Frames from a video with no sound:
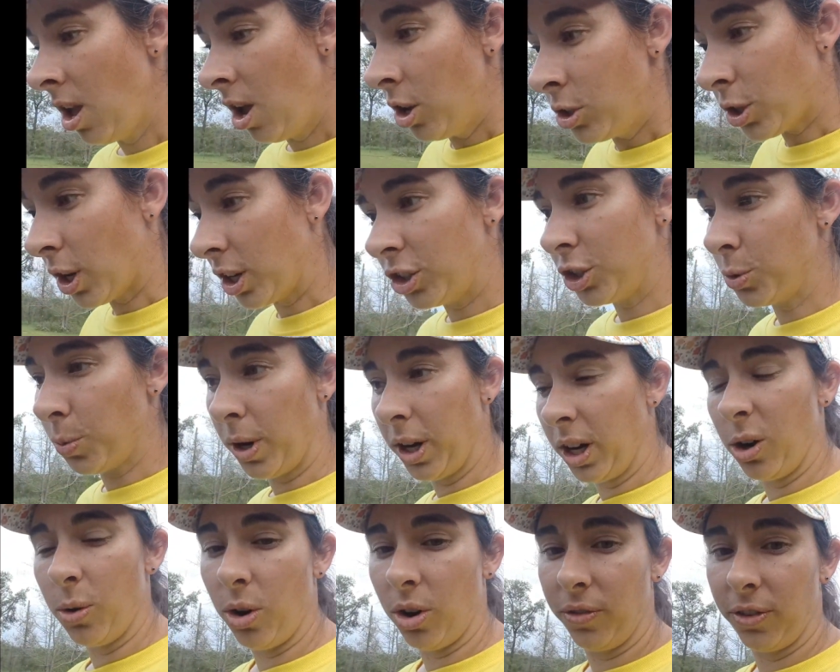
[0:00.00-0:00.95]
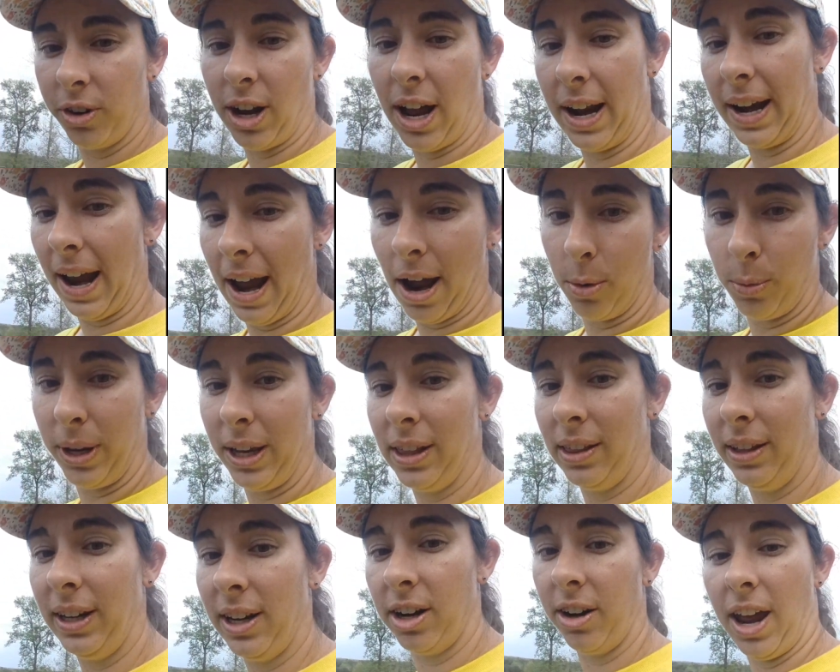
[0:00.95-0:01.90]
so I just want to go over kind of how we
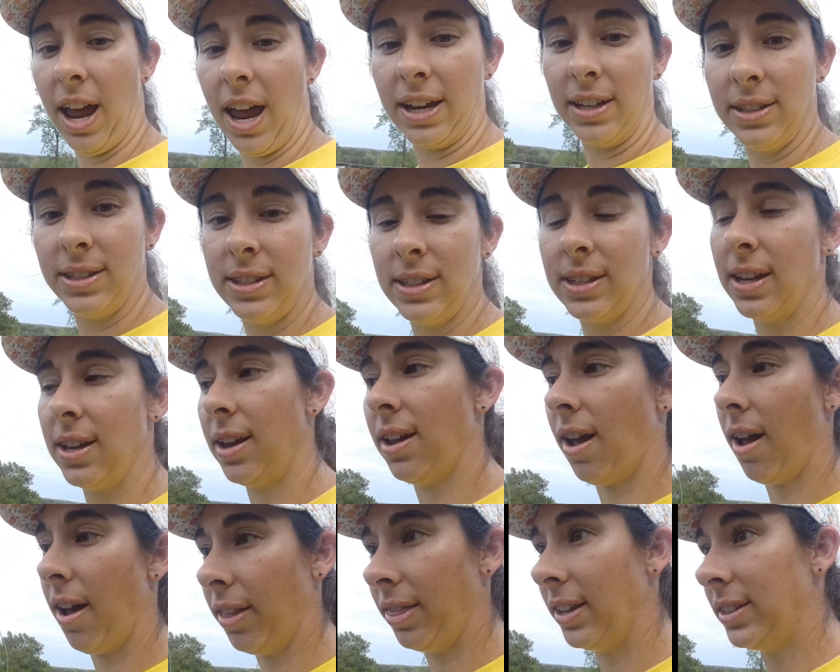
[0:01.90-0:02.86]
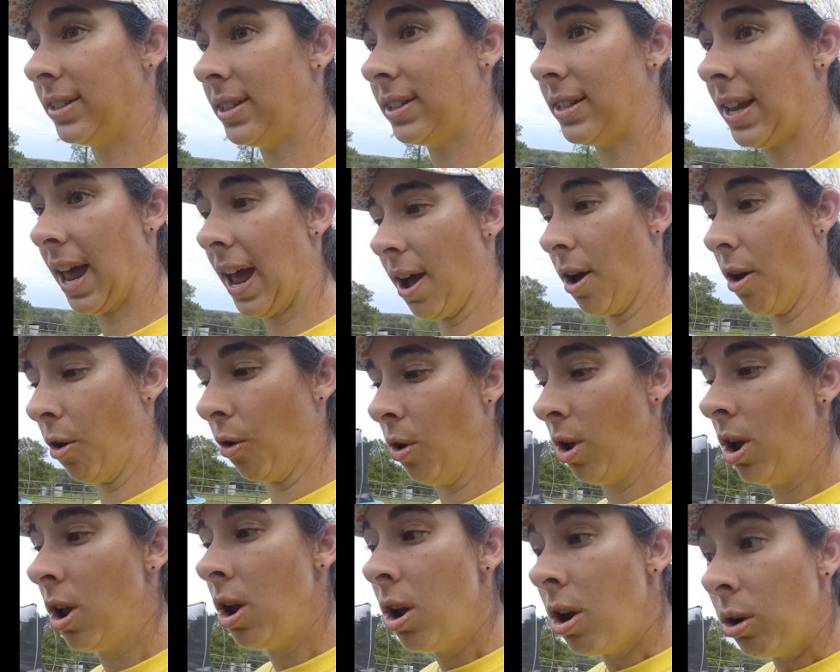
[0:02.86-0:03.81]
clean our eggs. Uh, this is how
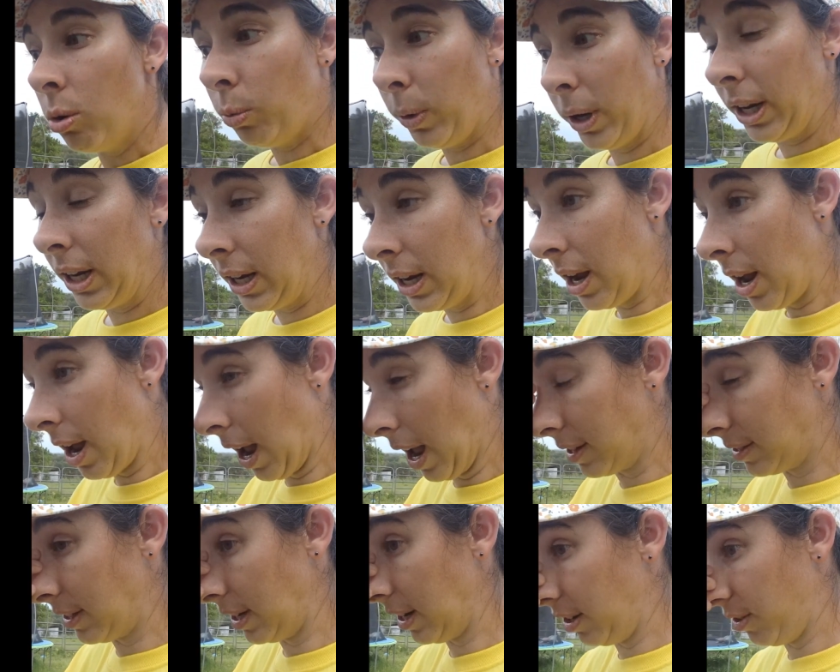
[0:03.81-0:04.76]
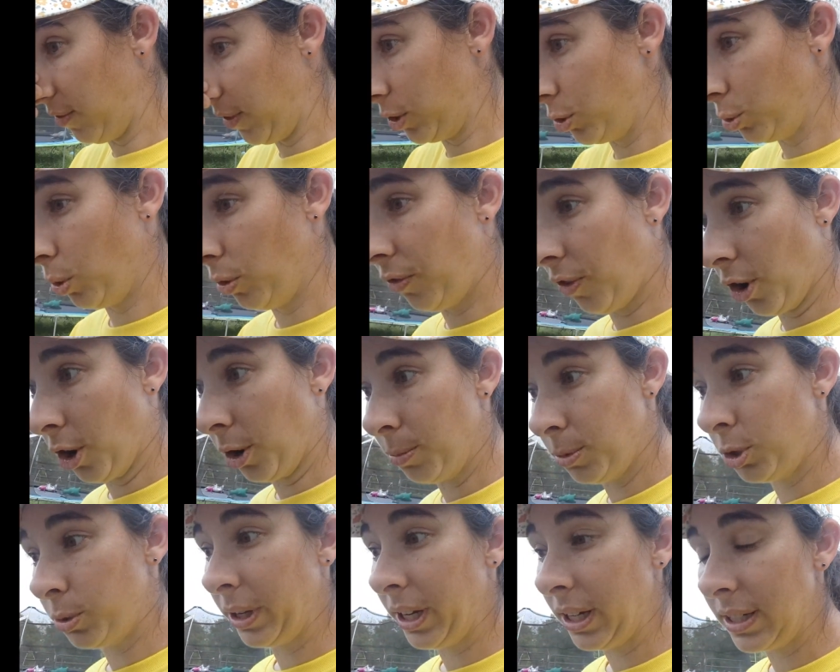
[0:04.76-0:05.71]
we as an individual farm
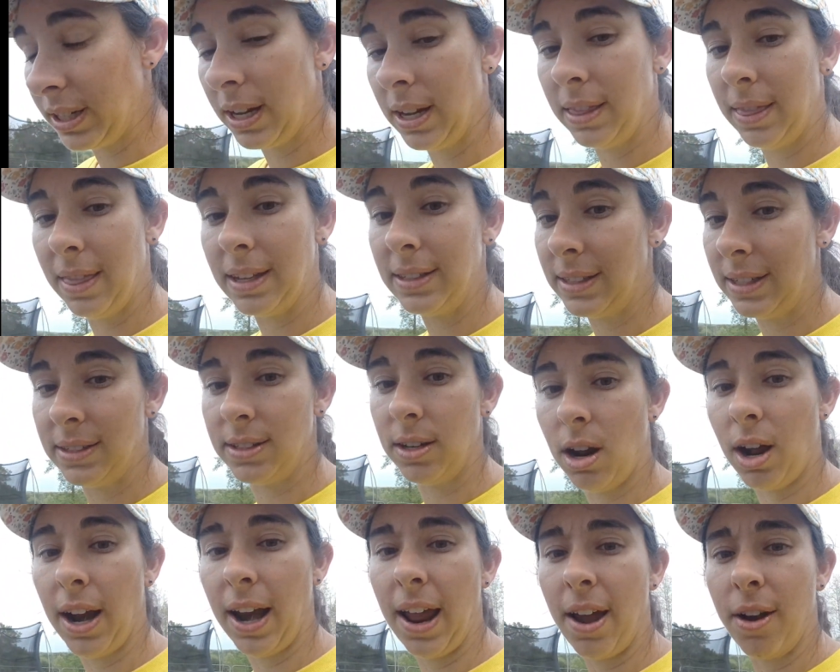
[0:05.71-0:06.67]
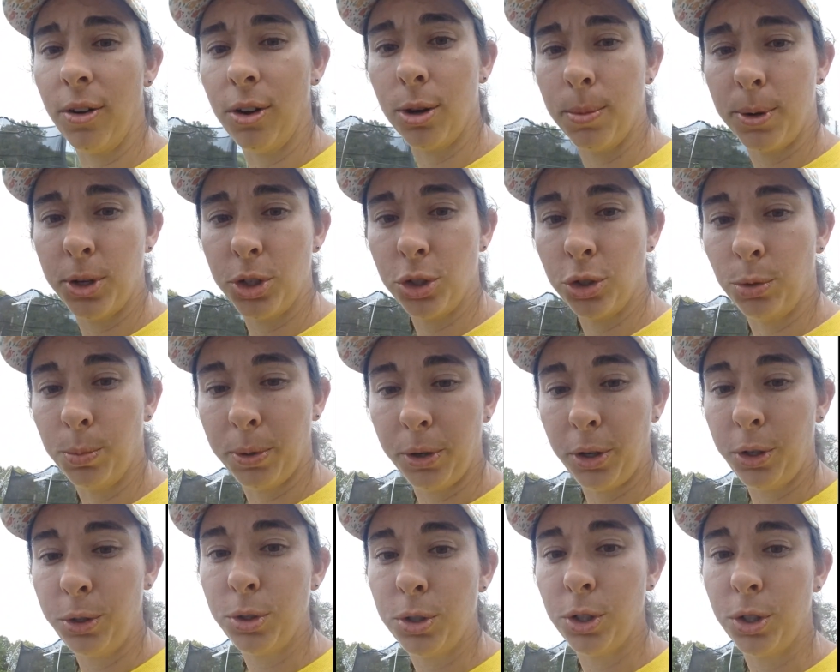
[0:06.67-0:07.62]
do it. This is not how commercial
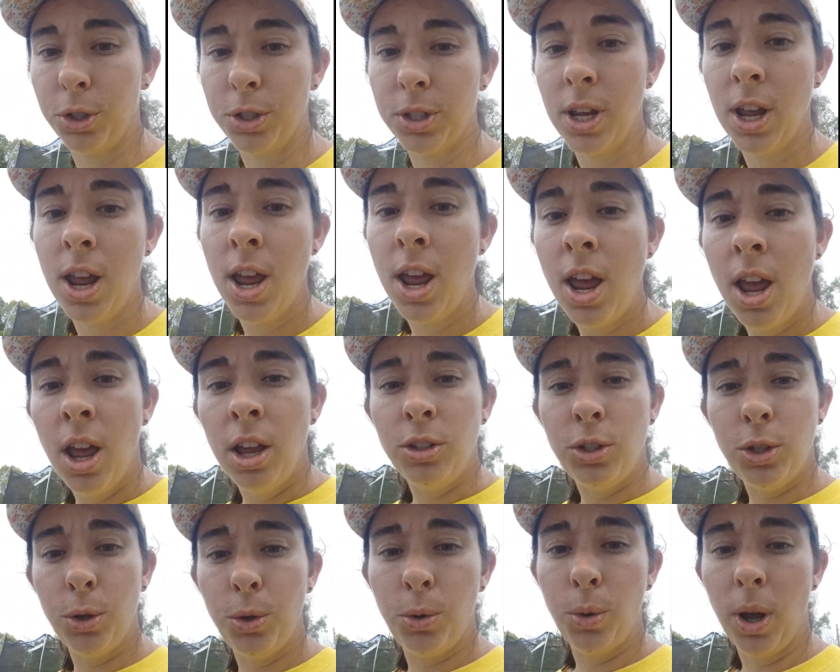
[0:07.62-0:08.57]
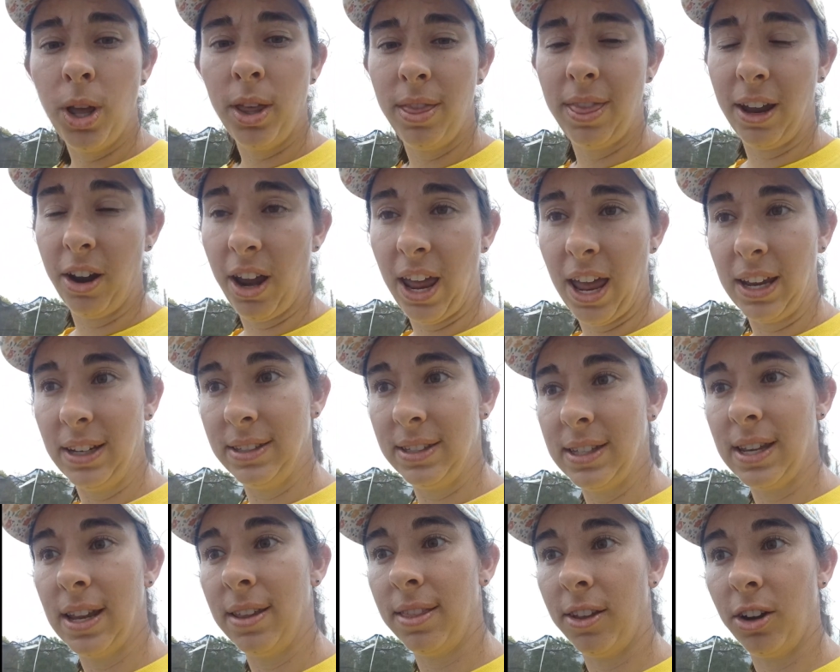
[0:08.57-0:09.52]
producers do their
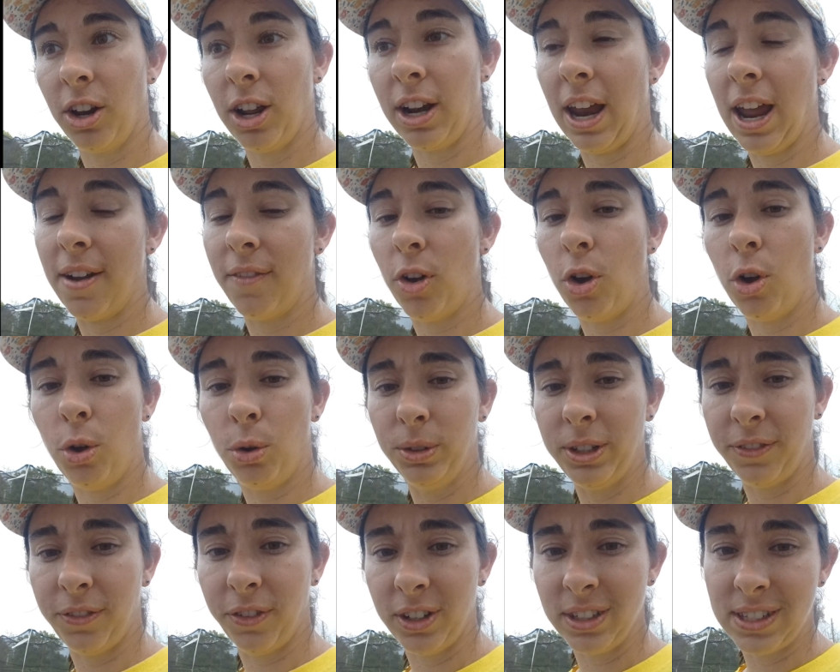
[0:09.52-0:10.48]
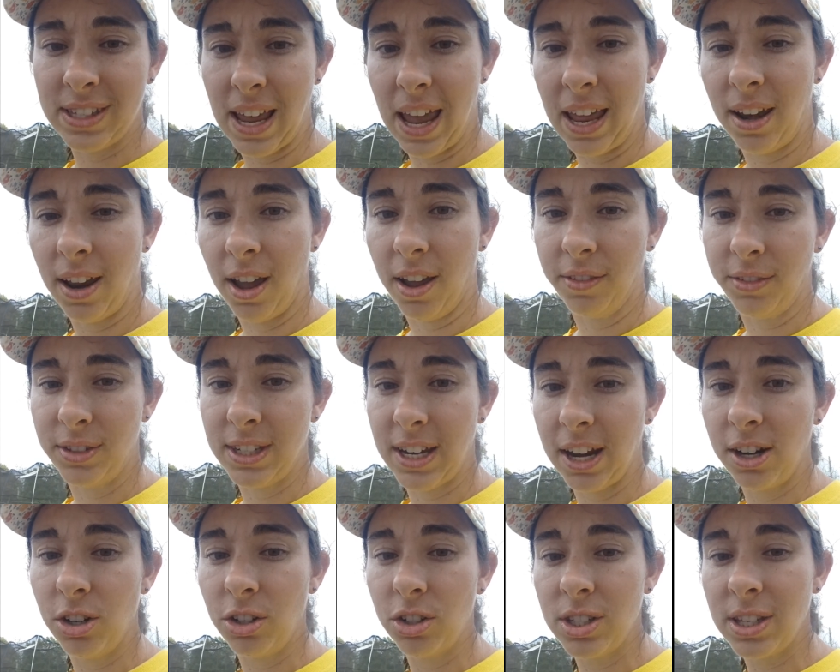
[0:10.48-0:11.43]
eggs. They're going to have a whole different set of
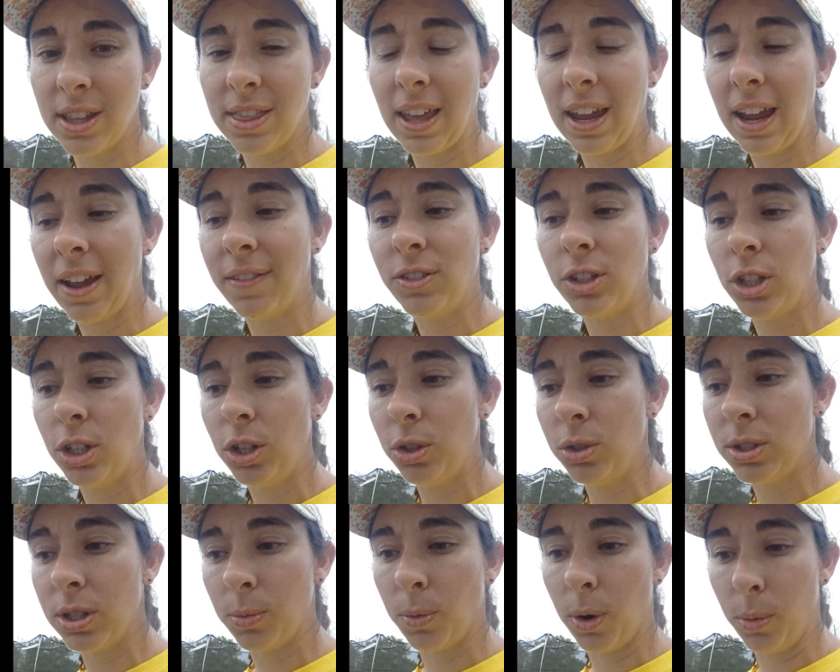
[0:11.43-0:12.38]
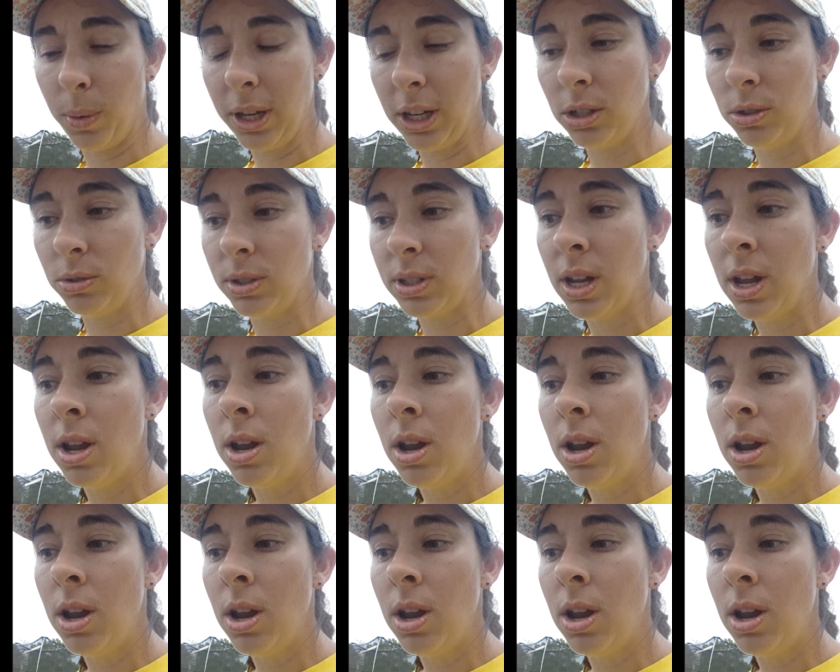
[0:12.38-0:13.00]
standards that they have to use than what we use.